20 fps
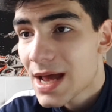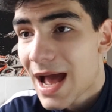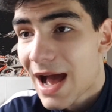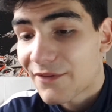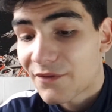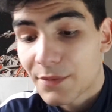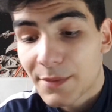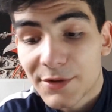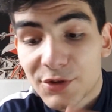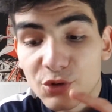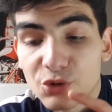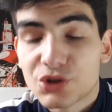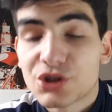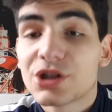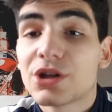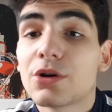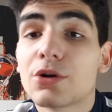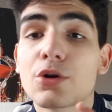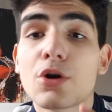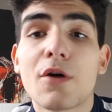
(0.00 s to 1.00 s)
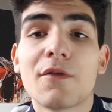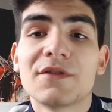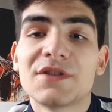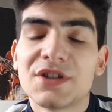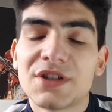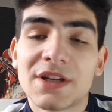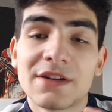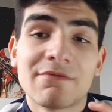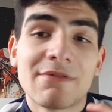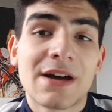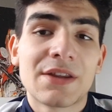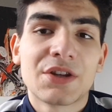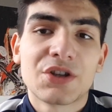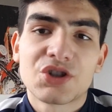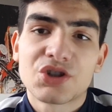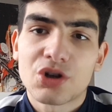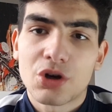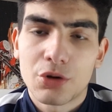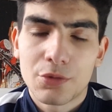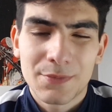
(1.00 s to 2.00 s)
And for me, Jorginho and Kovacic, they ran the
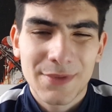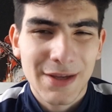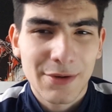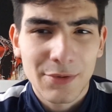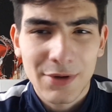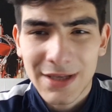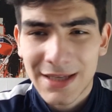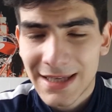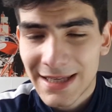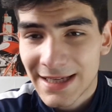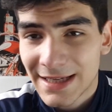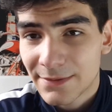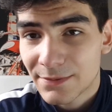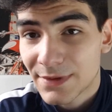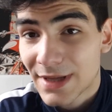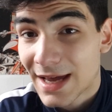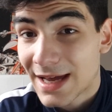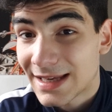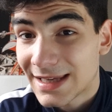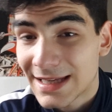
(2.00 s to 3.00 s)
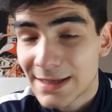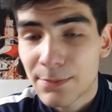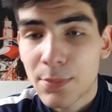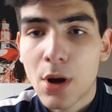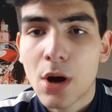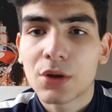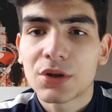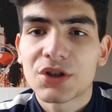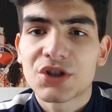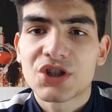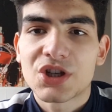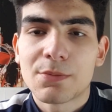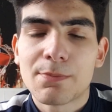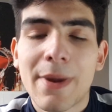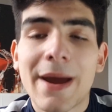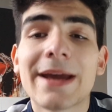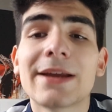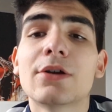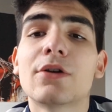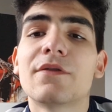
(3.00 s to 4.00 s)
show. They were elite. Their elite partnership
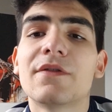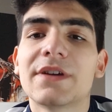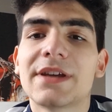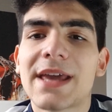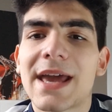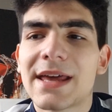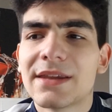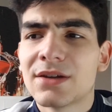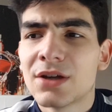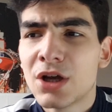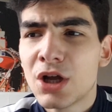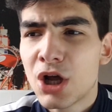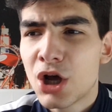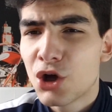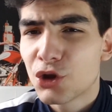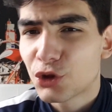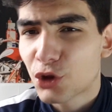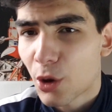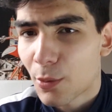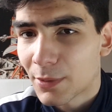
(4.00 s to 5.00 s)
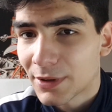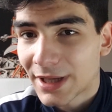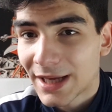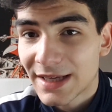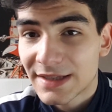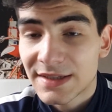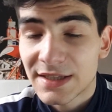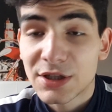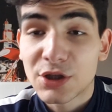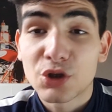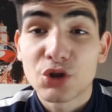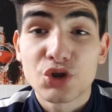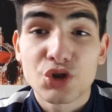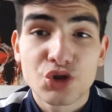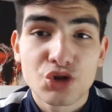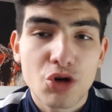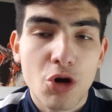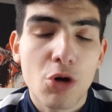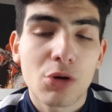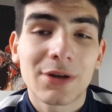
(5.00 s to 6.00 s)
paid off again, dominating,
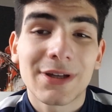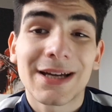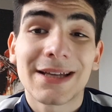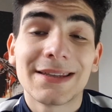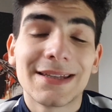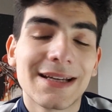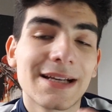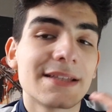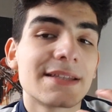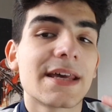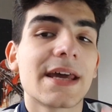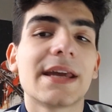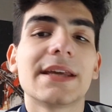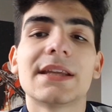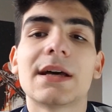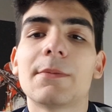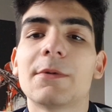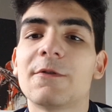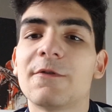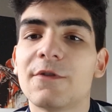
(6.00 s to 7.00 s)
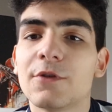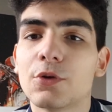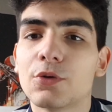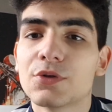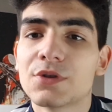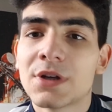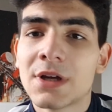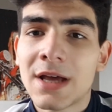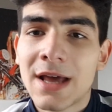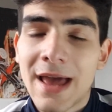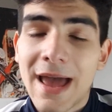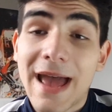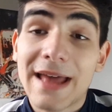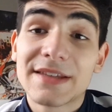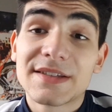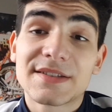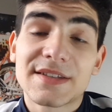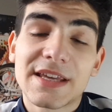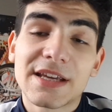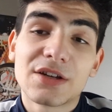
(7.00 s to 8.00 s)
controlling and dictating that midfield.
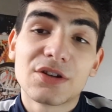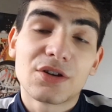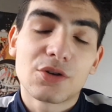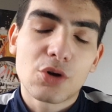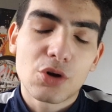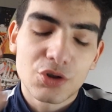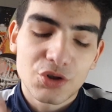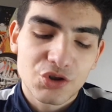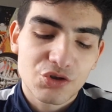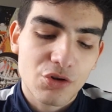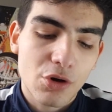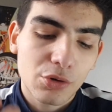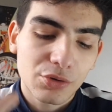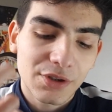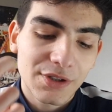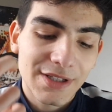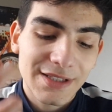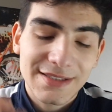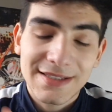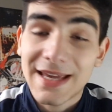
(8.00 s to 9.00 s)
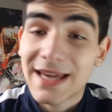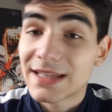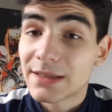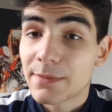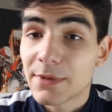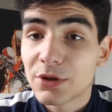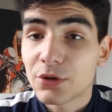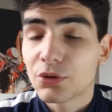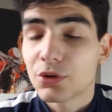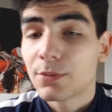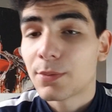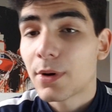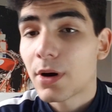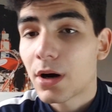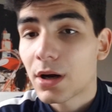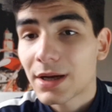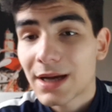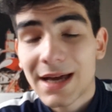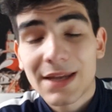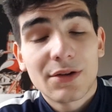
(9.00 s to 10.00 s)
Hence, they could control and dictate the middle of the
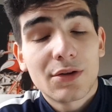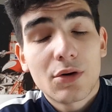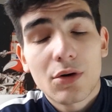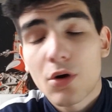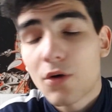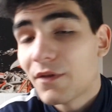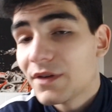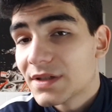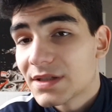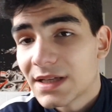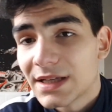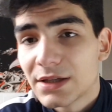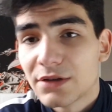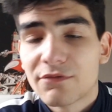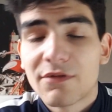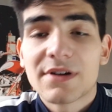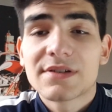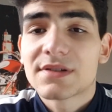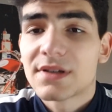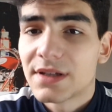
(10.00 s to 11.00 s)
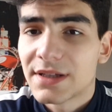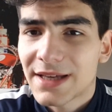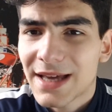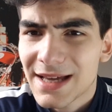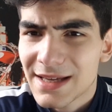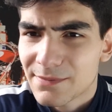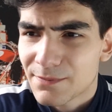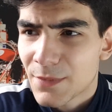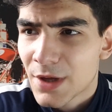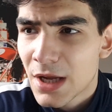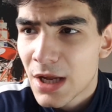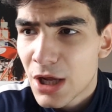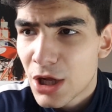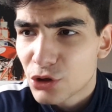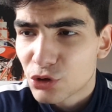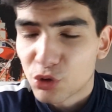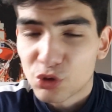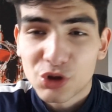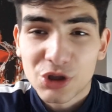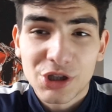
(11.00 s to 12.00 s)
park and obviously the rest of the game.
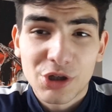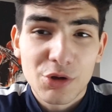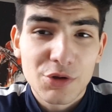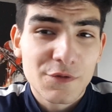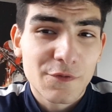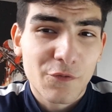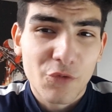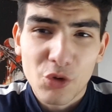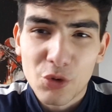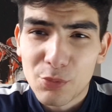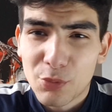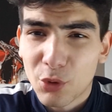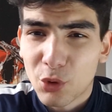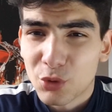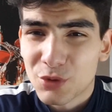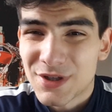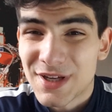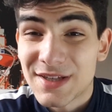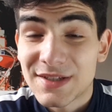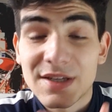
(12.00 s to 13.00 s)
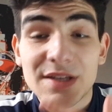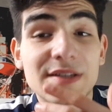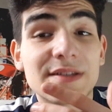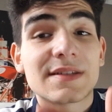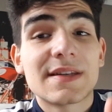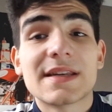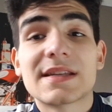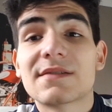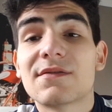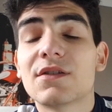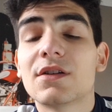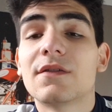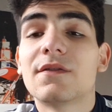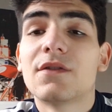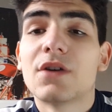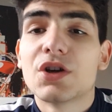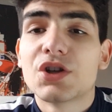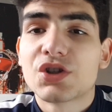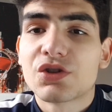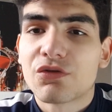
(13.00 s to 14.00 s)
Jorginho's through balls, his assist for the
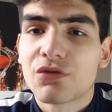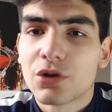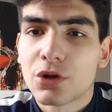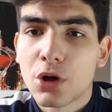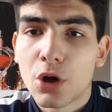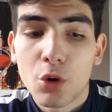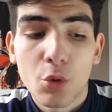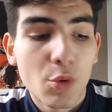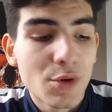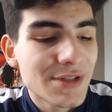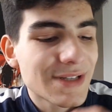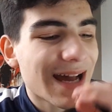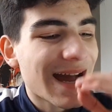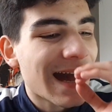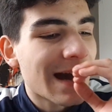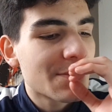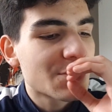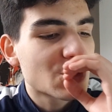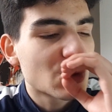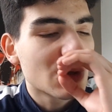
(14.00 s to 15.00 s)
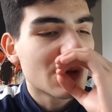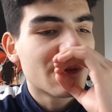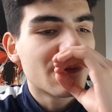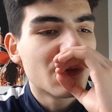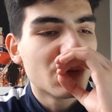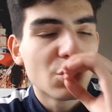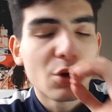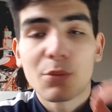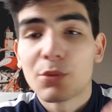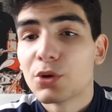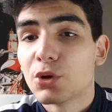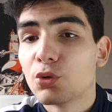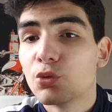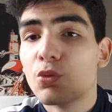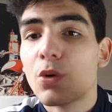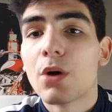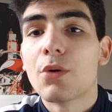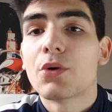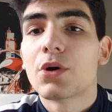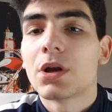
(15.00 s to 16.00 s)
first Euro goal was absolutely phenomenal,
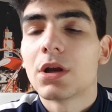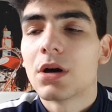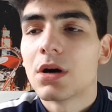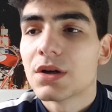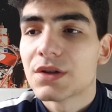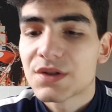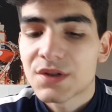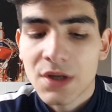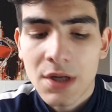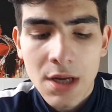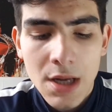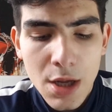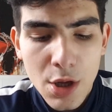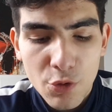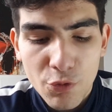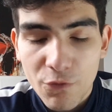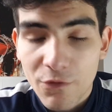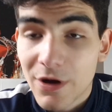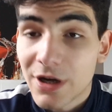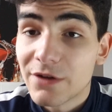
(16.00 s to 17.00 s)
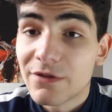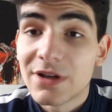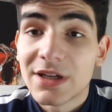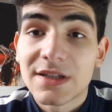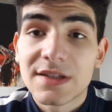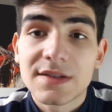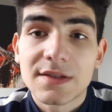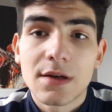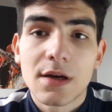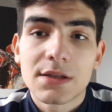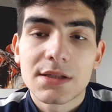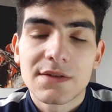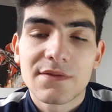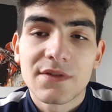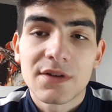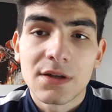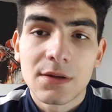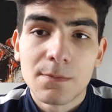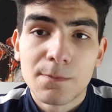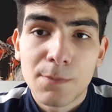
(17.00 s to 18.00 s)
world class, really assertive
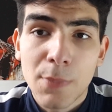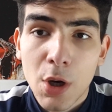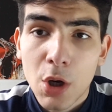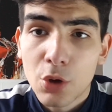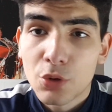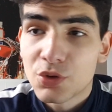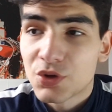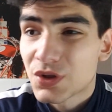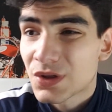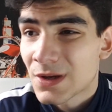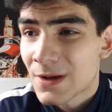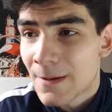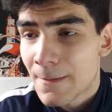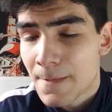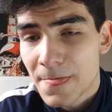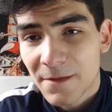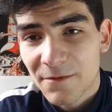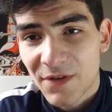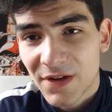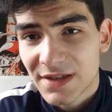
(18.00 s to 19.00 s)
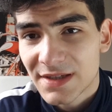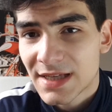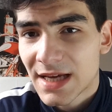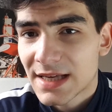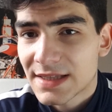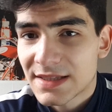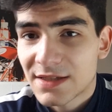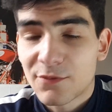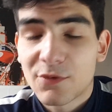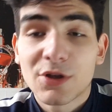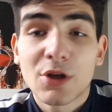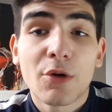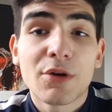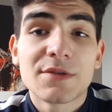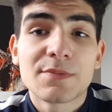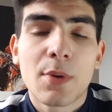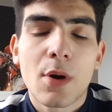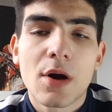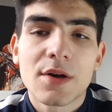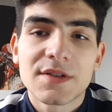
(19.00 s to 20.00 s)
and composed. Fantastic. We know his
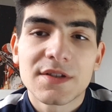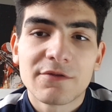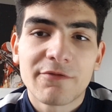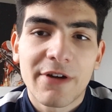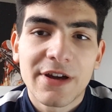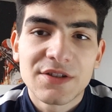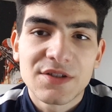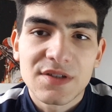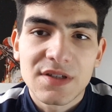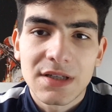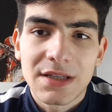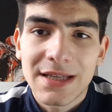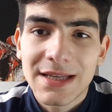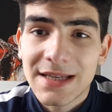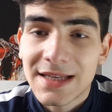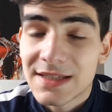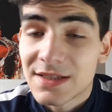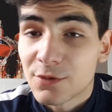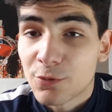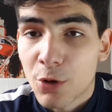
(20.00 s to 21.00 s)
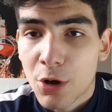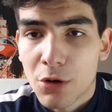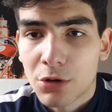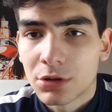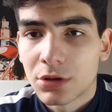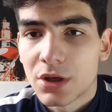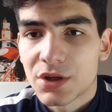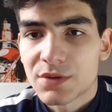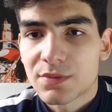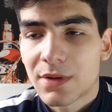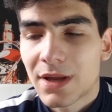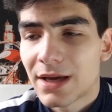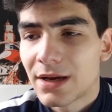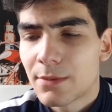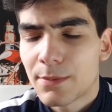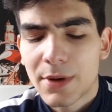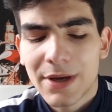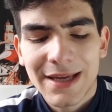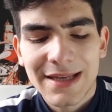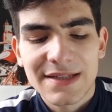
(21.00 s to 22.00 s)
passing range is elite. He's a world-class player,
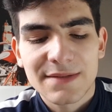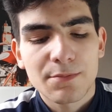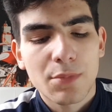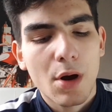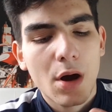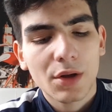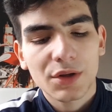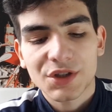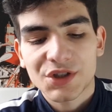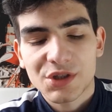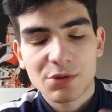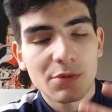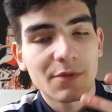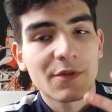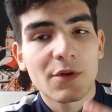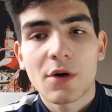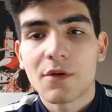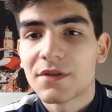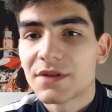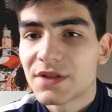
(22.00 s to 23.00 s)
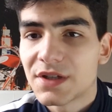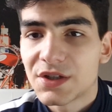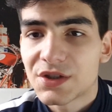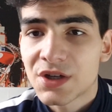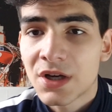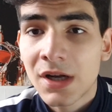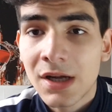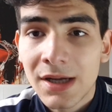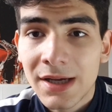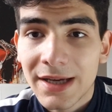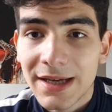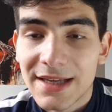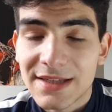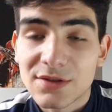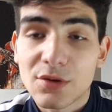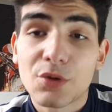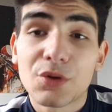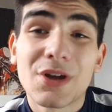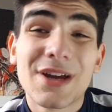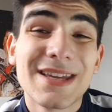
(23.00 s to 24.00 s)
but his partnership with Kovacic is
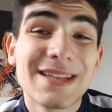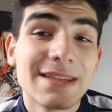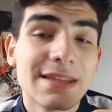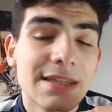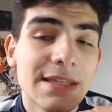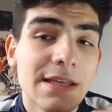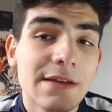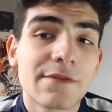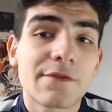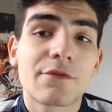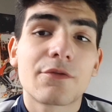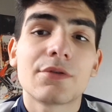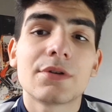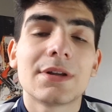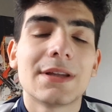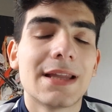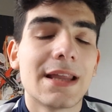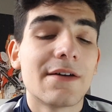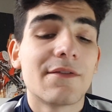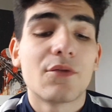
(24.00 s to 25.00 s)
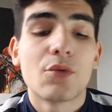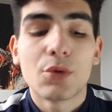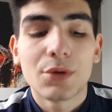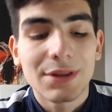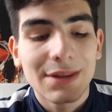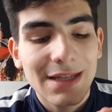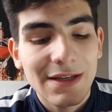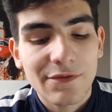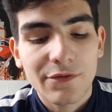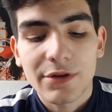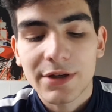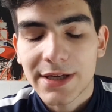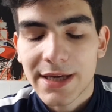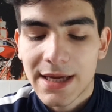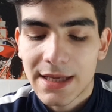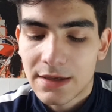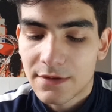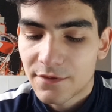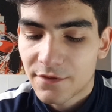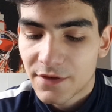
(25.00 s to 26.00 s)
on a different level, a different
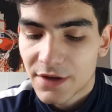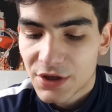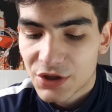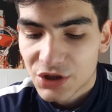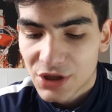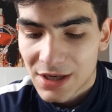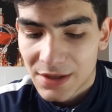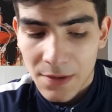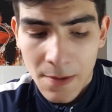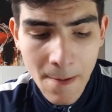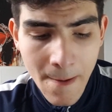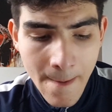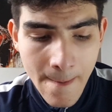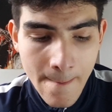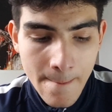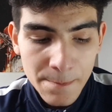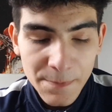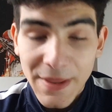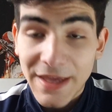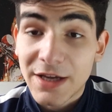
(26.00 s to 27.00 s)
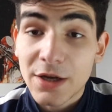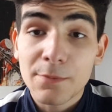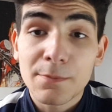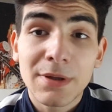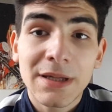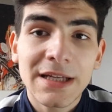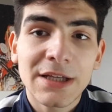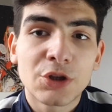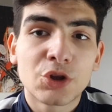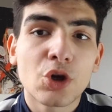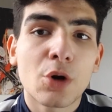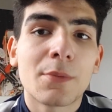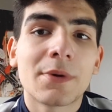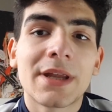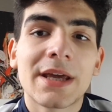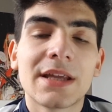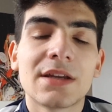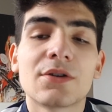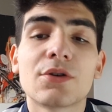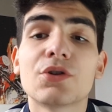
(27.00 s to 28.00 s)
kettle of fish, and they completely
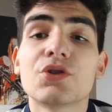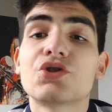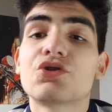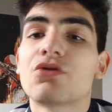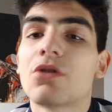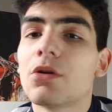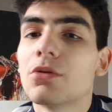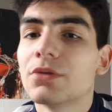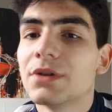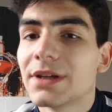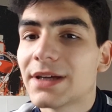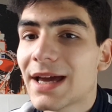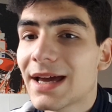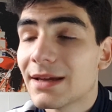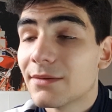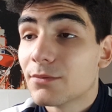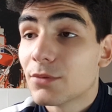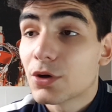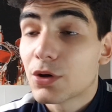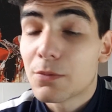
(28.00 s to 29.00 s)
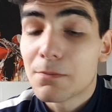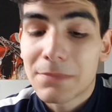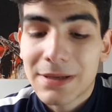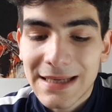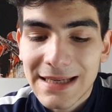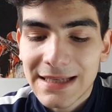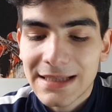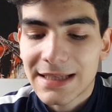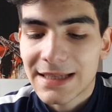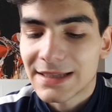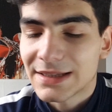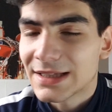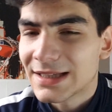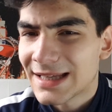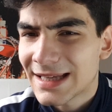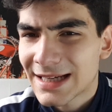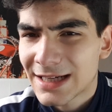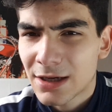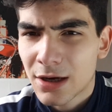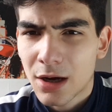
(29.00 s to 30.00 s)
dominated and controlled the game completely. The
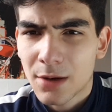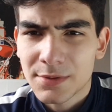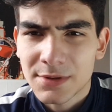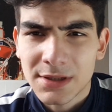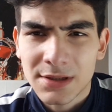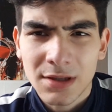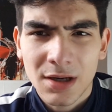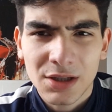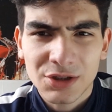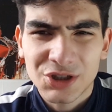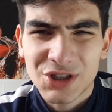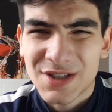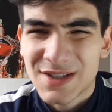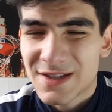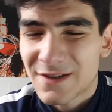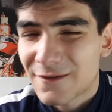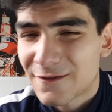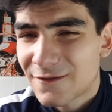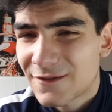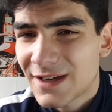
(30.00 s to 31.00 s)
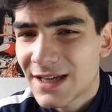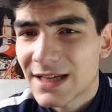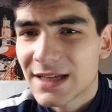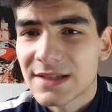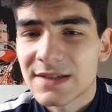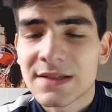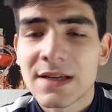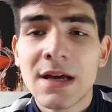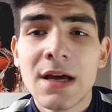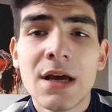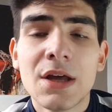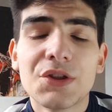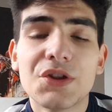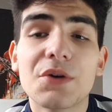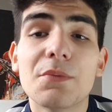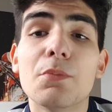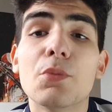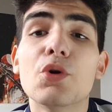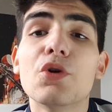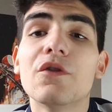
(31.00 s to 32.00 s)
link-ups, the touches, the flicks, the
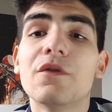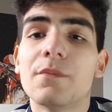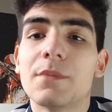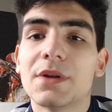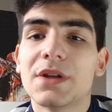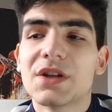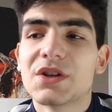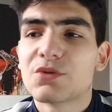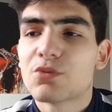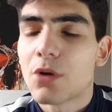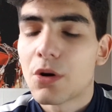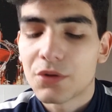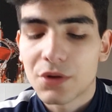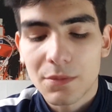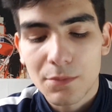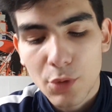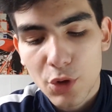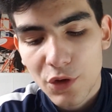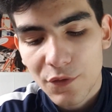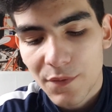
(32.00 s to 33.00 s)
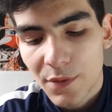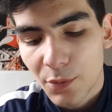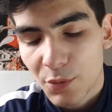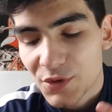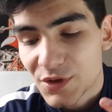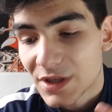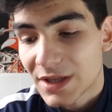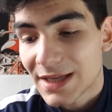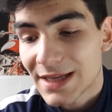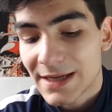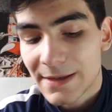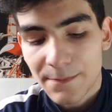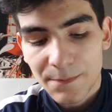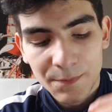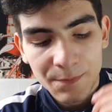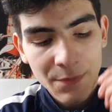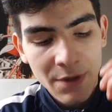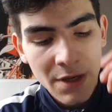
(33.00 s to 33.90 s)
movement as well. The movement was elite.